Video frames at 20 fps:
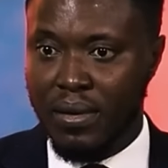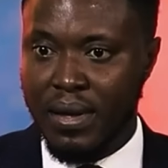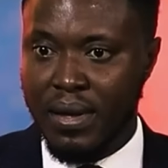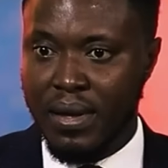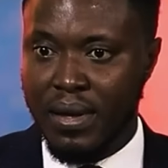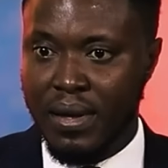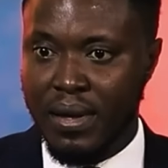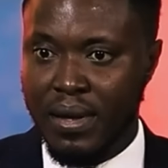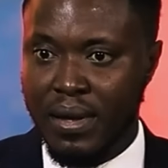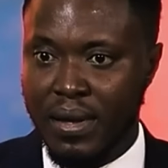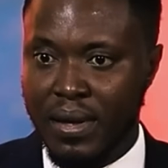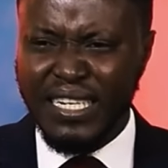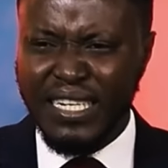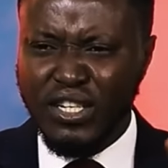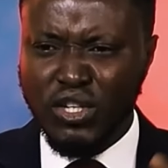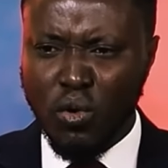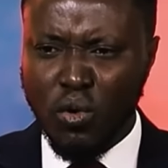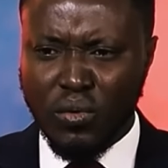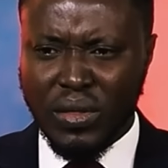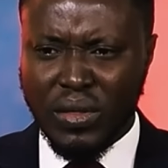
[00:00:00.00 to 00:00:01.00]
And I didn't
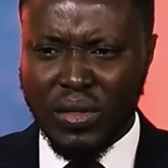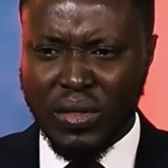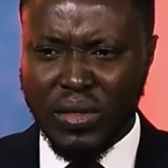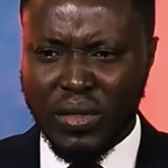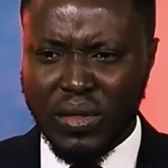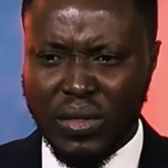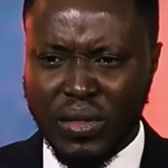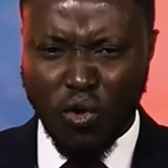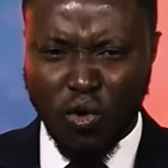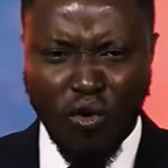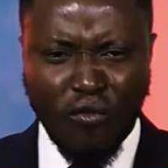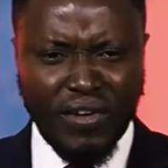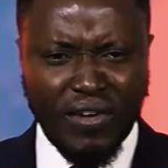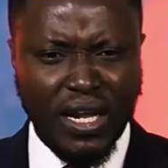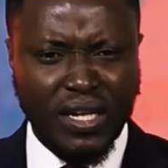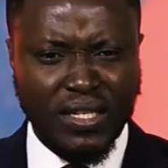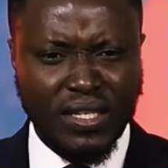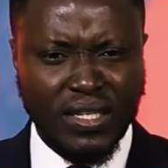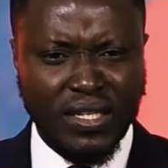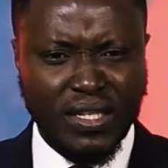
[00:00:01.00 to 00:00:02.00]
know that that was a
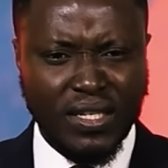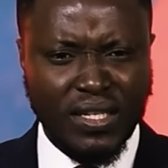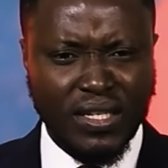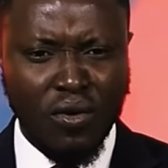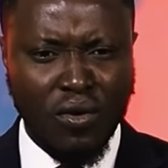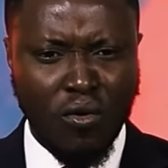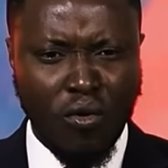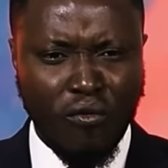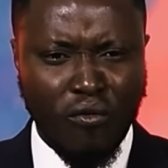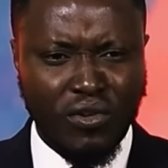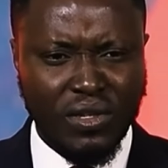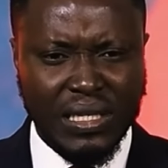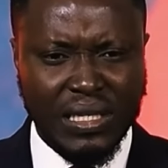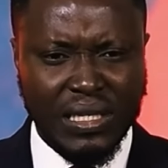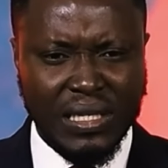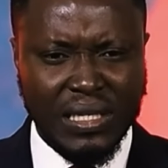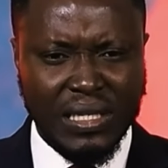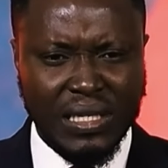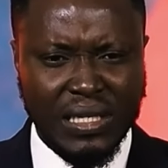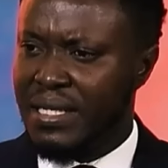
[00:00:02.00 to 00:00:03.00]
covenant of
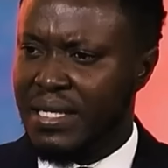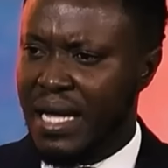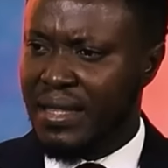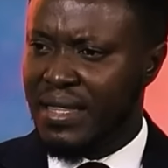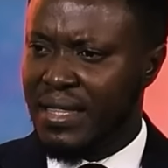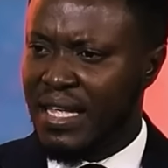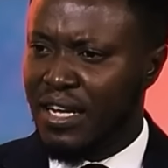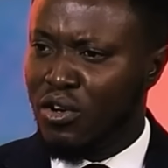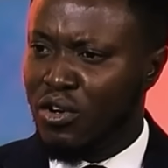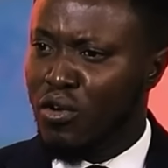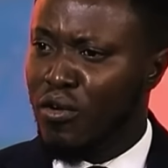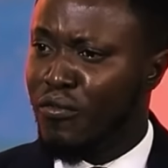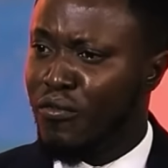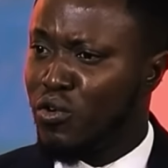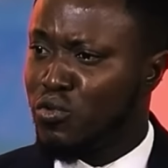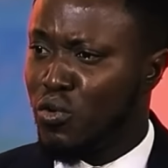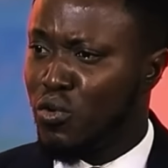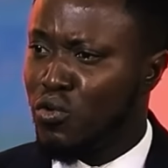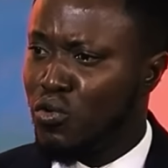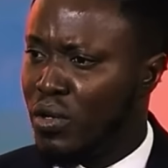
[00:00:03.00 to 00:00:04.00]
untimely death, that none of us
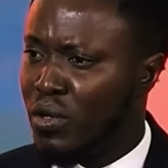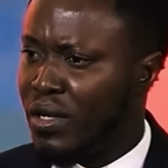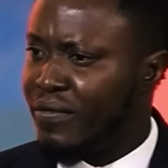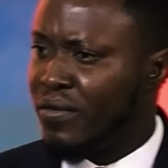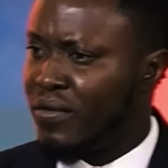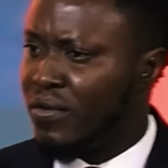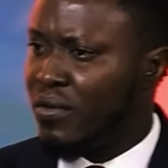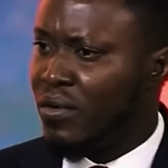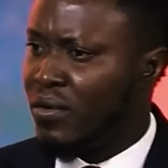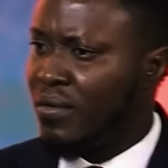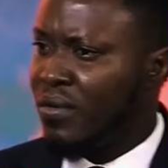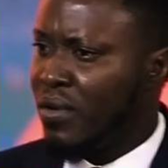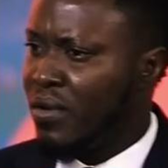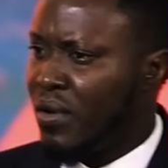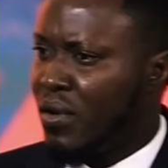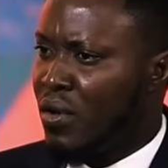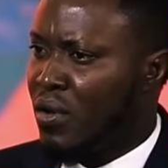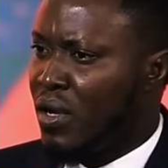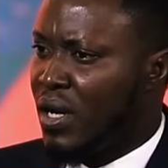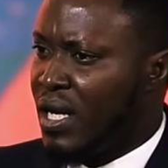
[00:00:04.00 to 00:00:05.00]
were going to
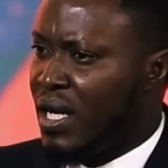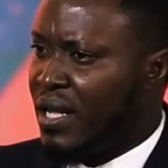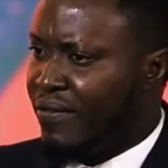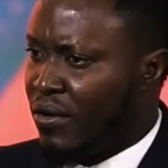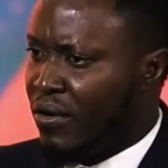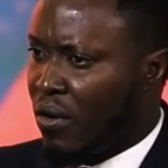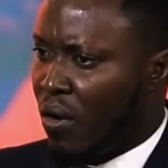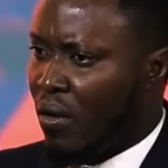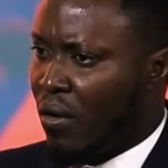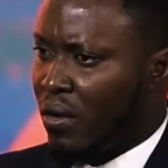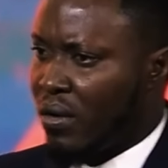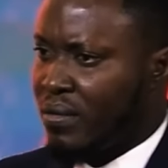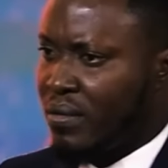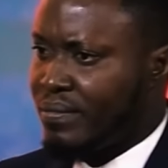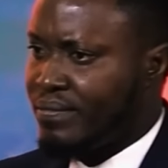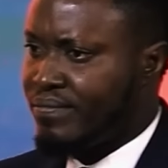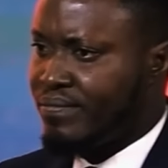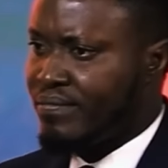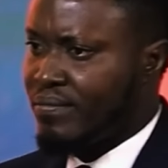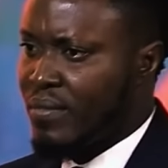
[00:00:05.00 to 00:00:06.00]
live long.
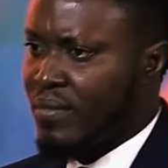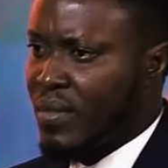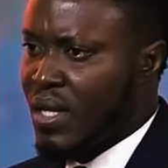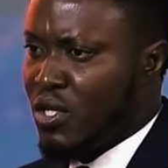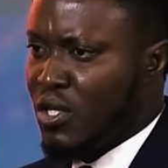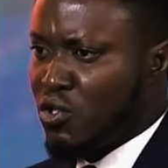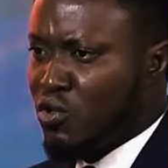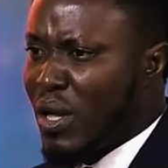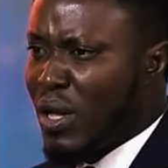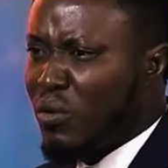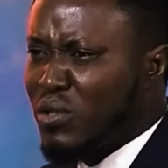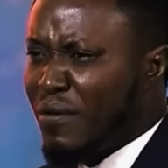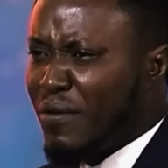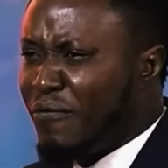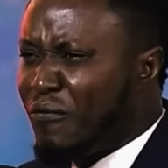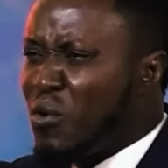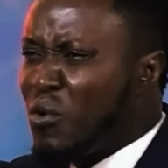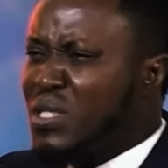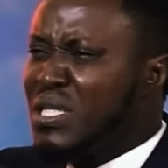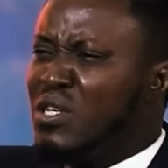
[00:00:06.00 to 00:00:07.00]
And so that was the
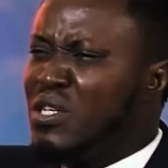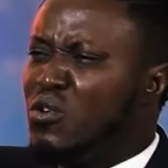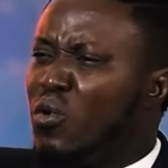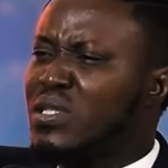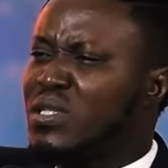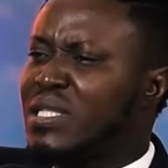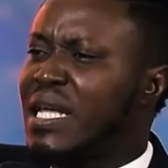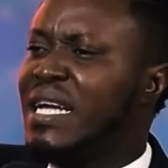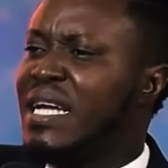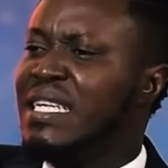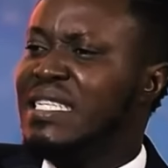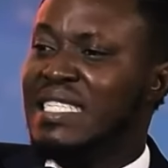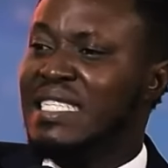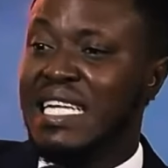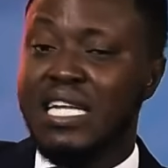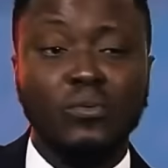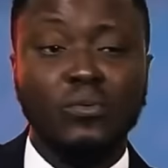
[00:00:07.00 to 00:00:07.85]
first thing God started dealing